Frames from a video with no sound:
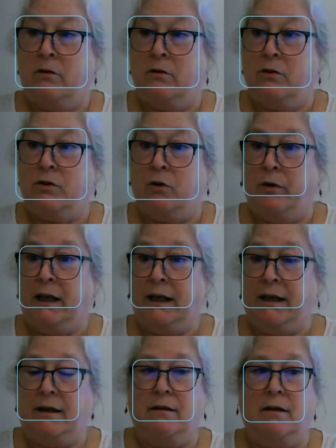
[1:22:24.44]
So
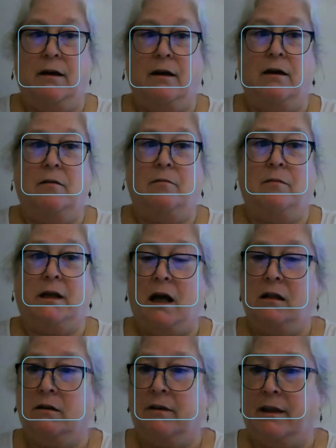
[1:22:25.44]
really, the
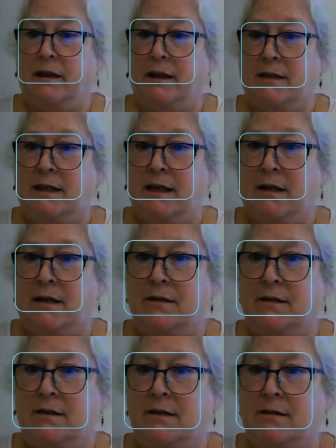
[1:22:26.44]
color that this
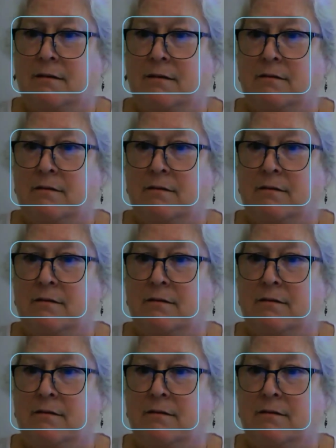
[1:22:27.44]
is